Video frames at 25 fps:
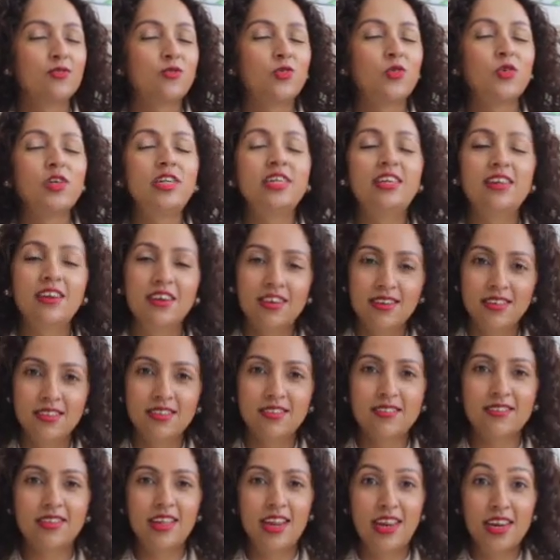for
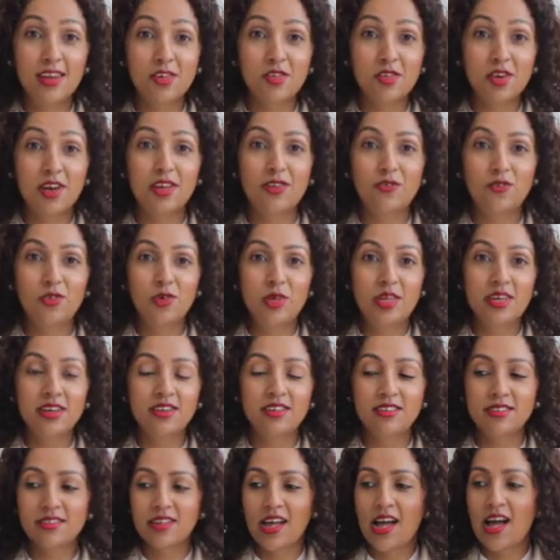years, literally for
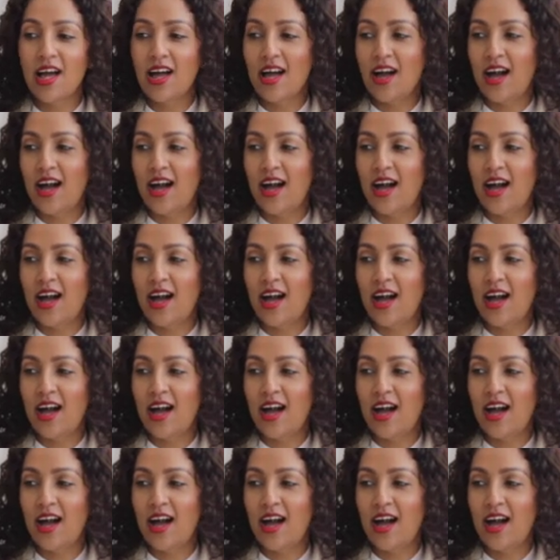years.